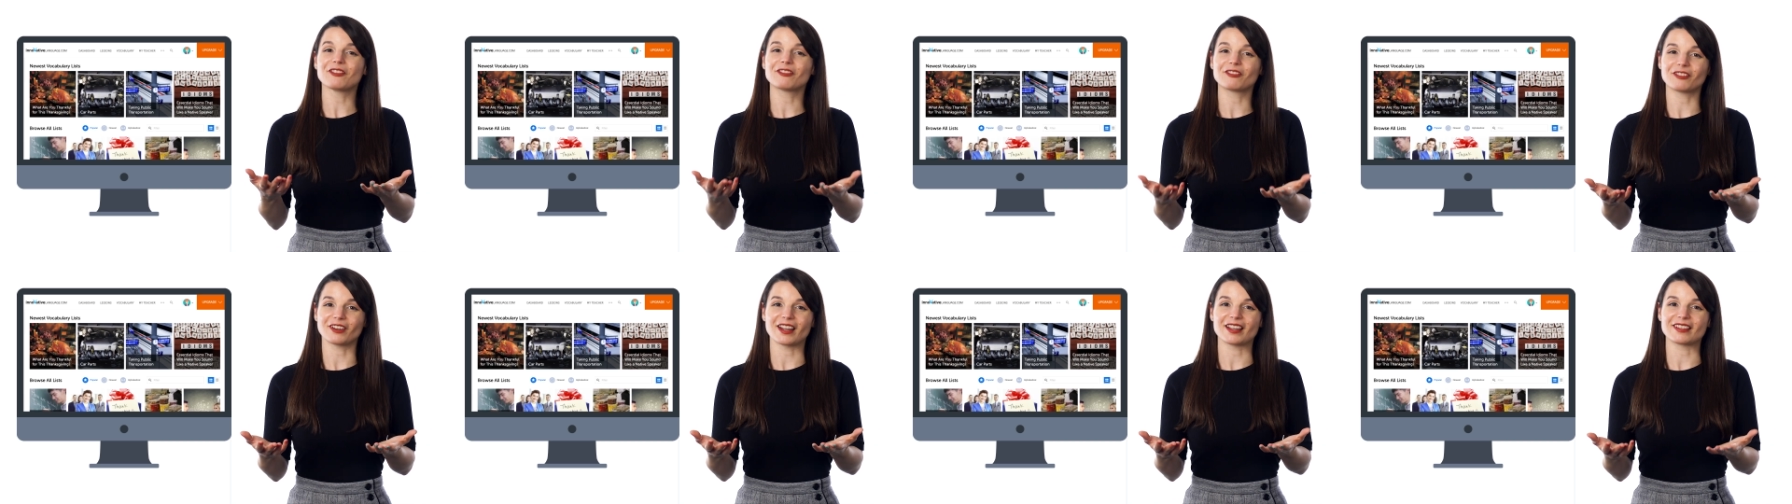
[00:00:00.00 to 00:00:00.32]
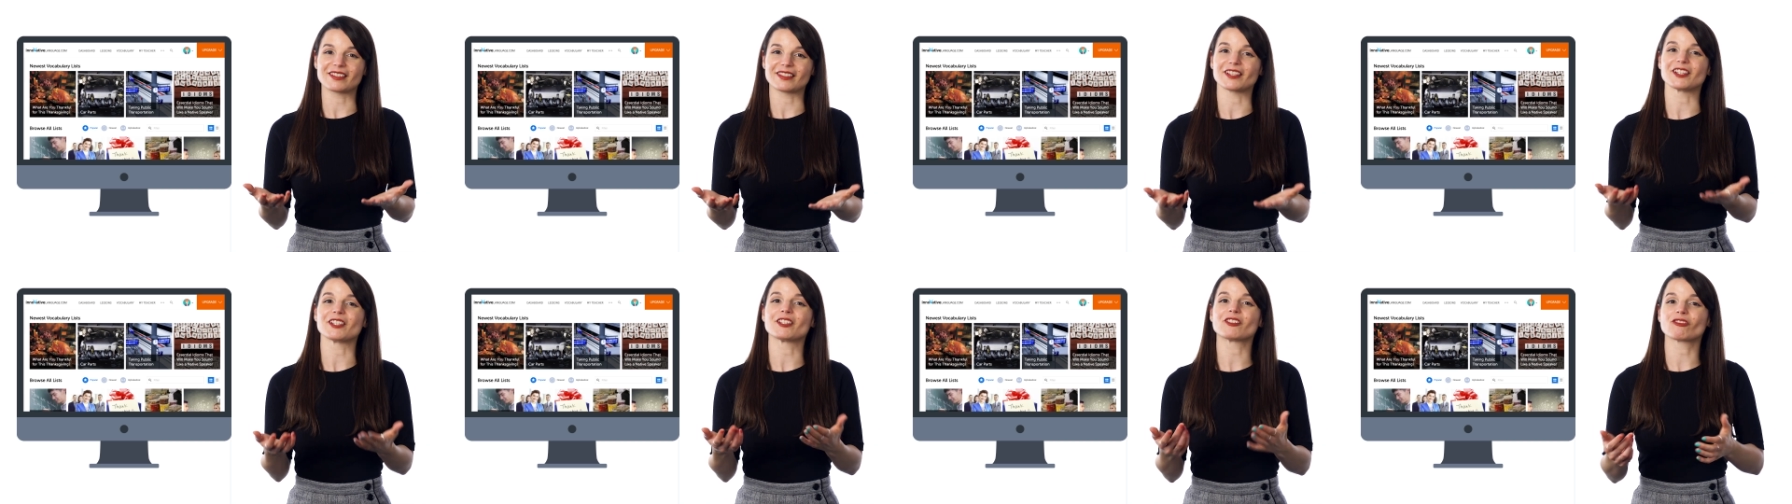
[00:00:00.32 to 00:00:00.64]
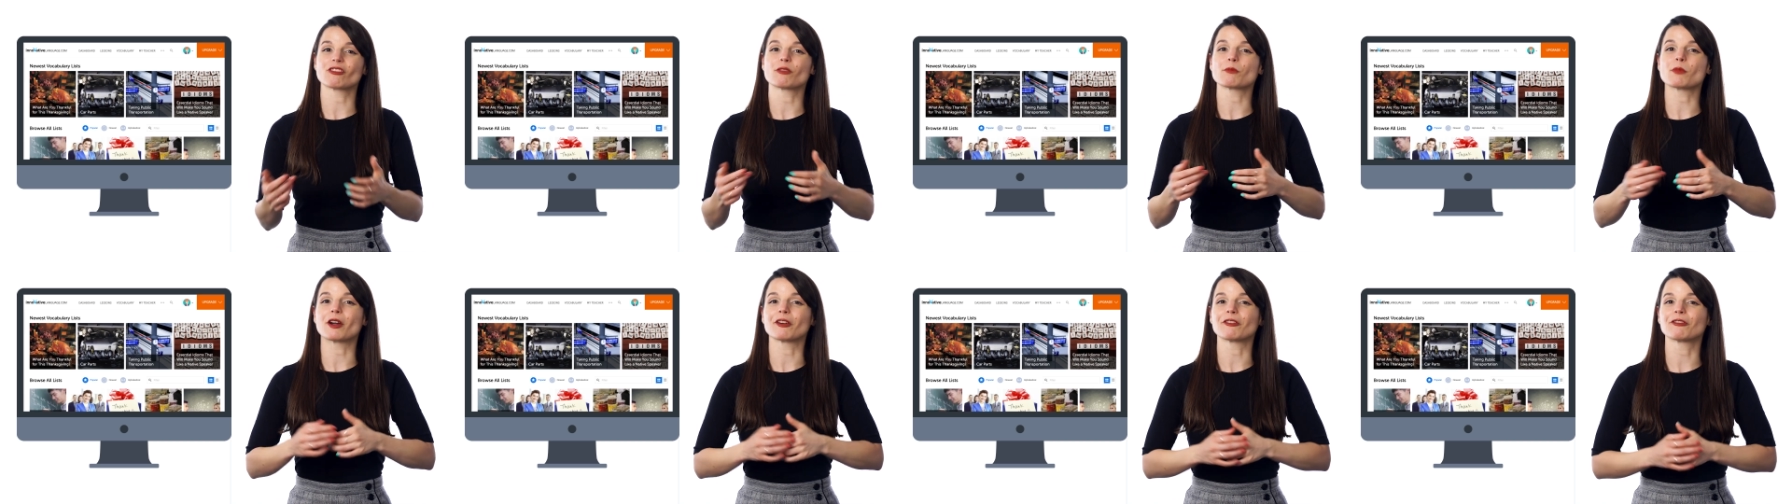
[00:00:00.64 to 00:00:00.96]
phrases
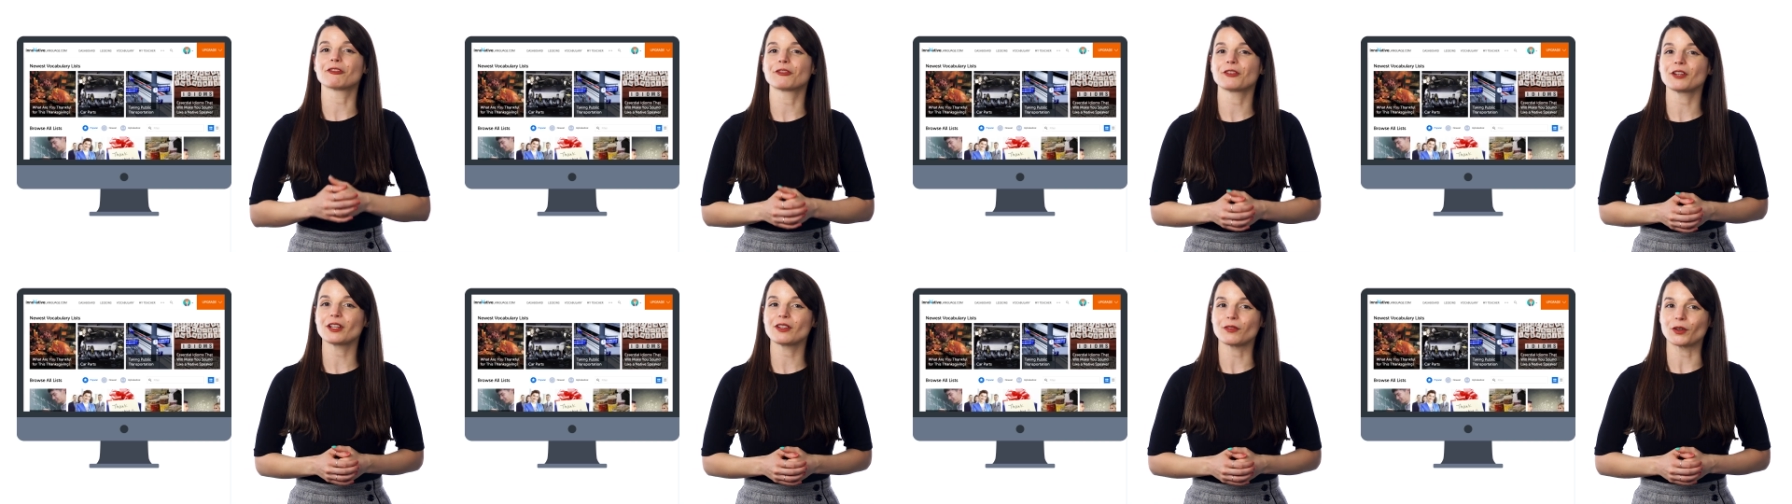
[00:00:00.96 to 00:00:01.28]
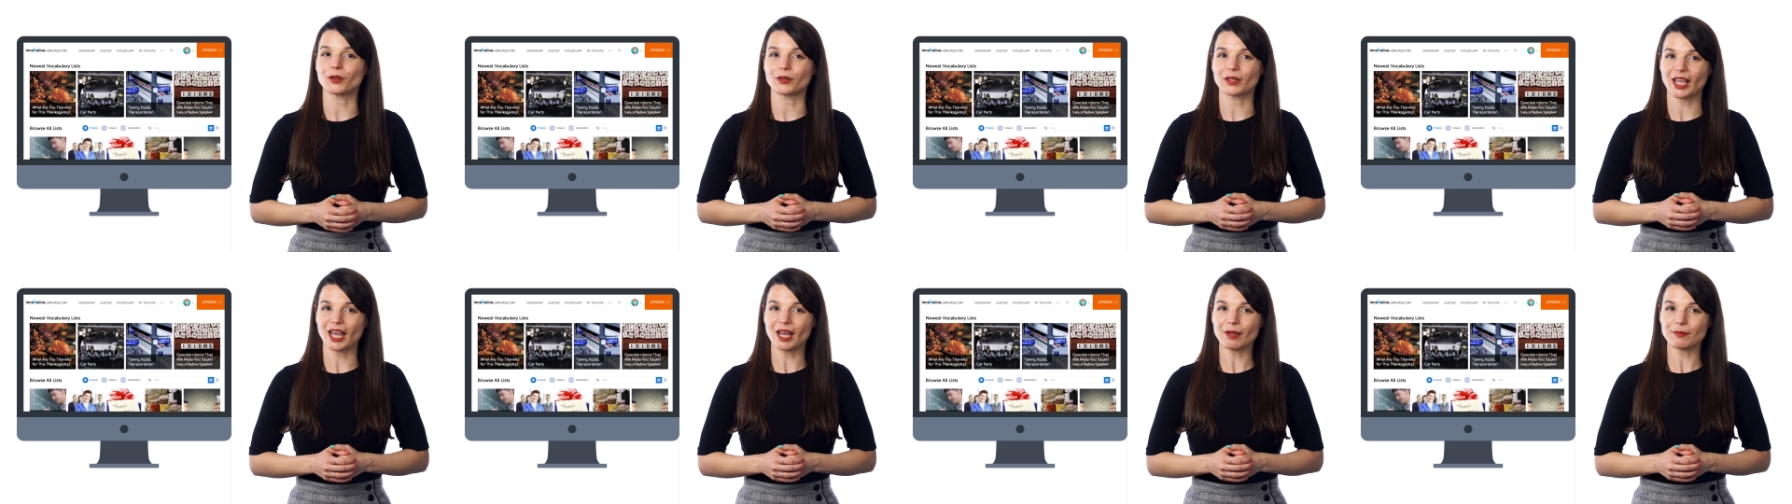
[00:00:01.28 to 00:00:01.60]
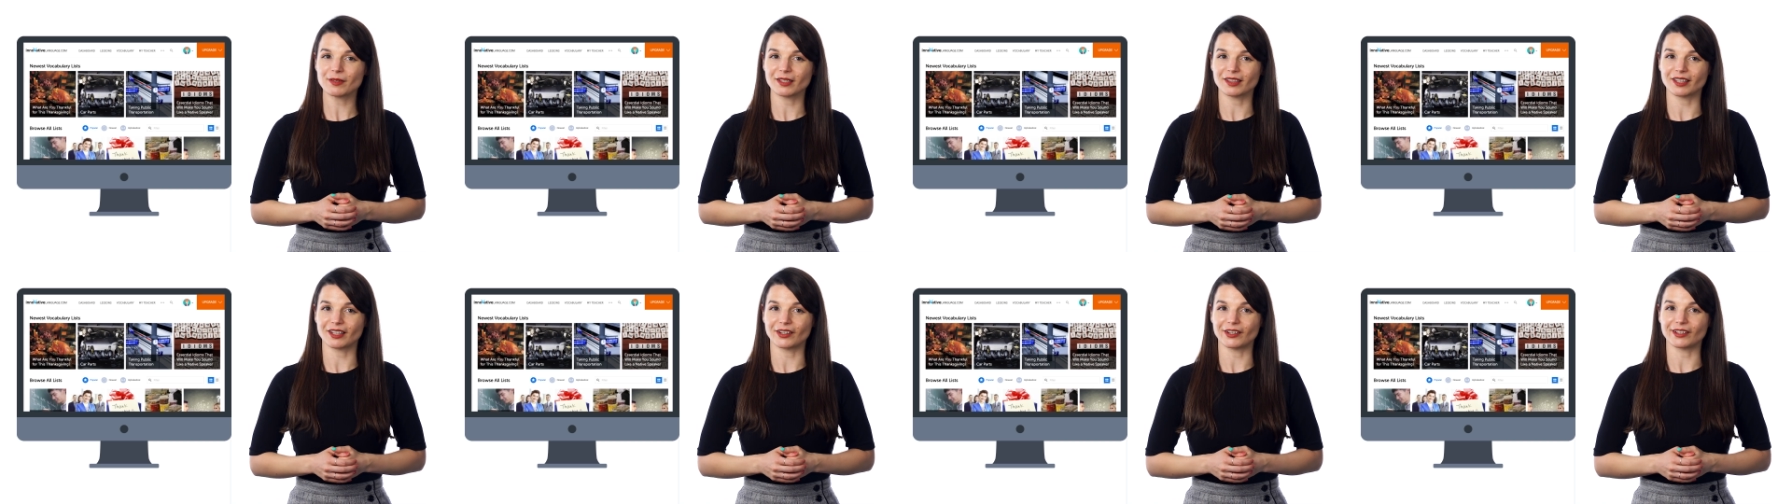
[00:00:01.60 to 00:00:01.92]
from our free
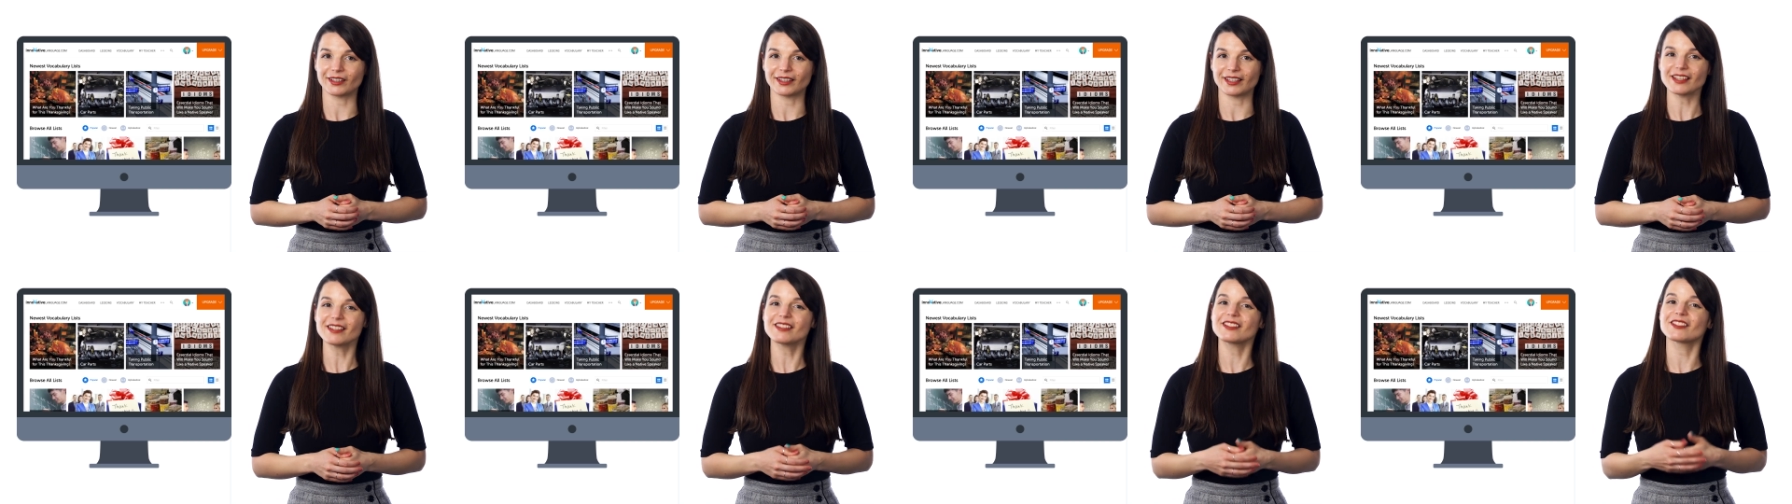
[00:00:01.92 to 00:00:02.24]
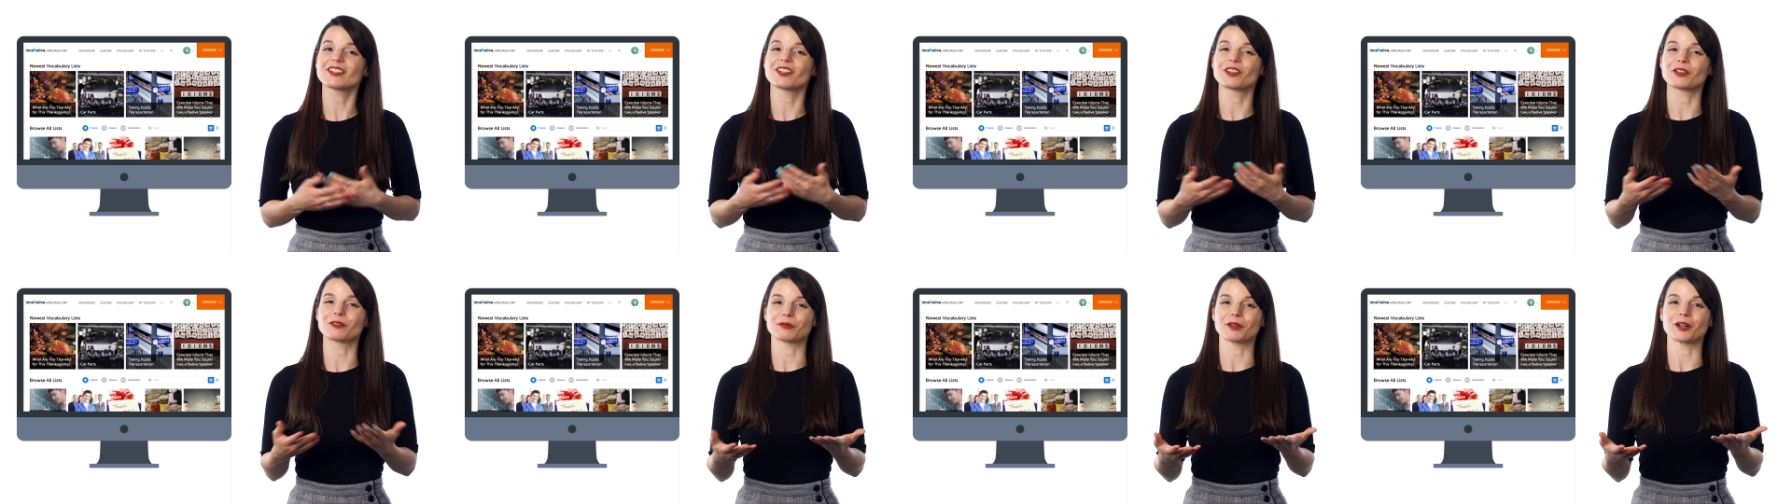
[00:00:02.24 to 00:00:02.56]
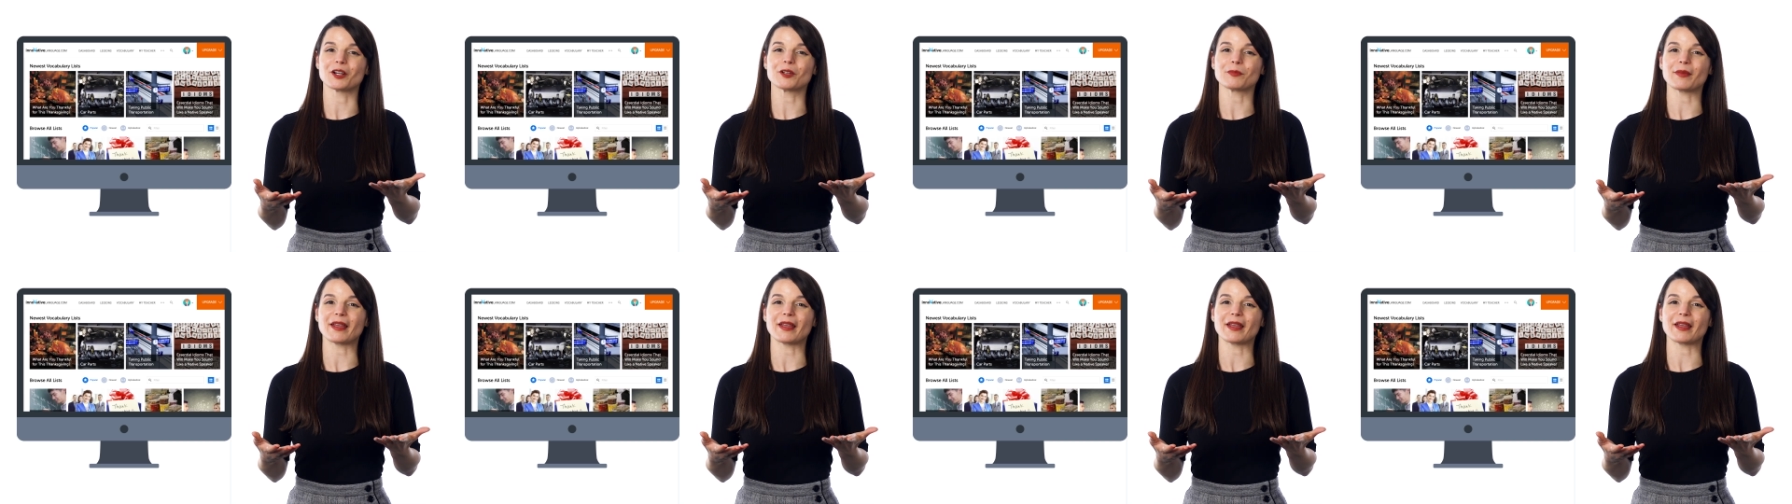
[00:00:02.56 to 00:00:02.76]
vocabulary list to the word